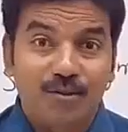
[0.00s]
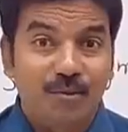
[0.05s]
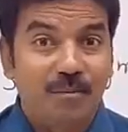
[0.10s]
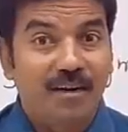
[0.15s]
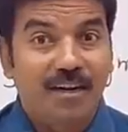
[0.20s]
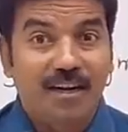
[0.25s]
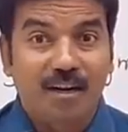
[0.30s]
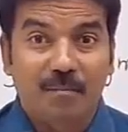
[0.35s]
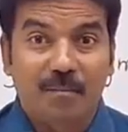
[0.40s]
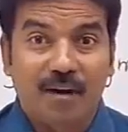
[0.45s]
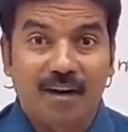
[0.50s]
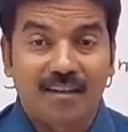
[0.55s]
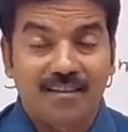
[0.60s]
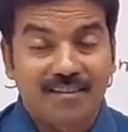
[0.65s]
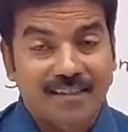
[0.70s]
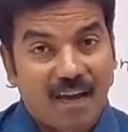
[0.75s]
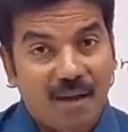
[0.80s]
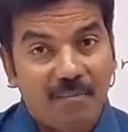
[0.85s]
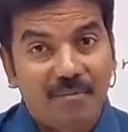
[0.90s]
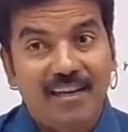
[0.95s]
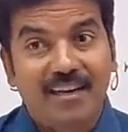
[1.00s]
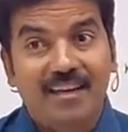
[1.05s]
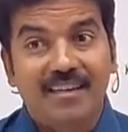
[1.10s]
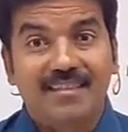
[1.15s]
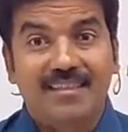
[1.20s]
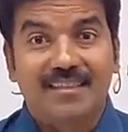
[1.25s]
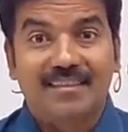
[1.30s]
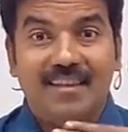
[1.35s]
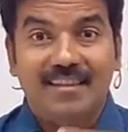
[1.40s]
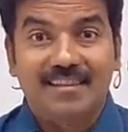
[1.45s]
3 skew symmetric matrix, I
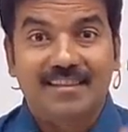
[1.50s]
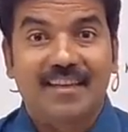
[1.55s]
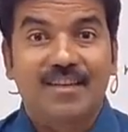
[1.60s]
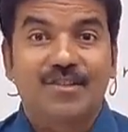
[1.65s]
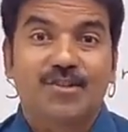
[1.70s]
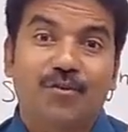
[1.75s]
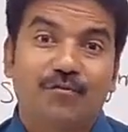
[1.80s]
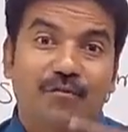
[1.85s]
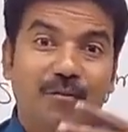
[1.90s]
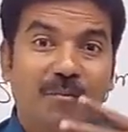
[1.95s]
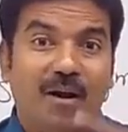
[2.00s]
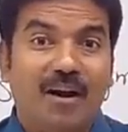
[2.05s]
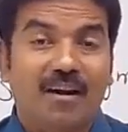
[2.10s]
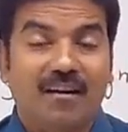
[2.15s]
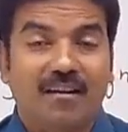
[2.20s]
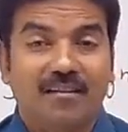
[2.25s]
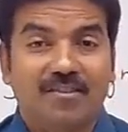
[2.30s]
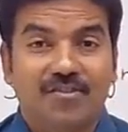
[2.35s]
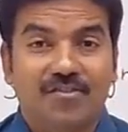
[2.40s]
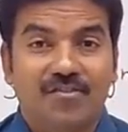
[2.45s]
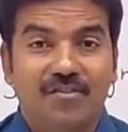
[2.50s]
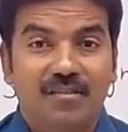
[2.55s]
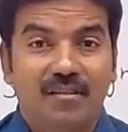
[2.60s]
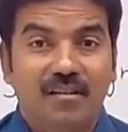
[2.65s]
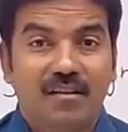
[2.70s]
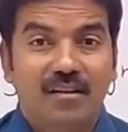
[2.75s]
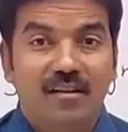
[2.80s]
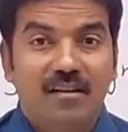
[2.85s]
am increasing the size of a matrix.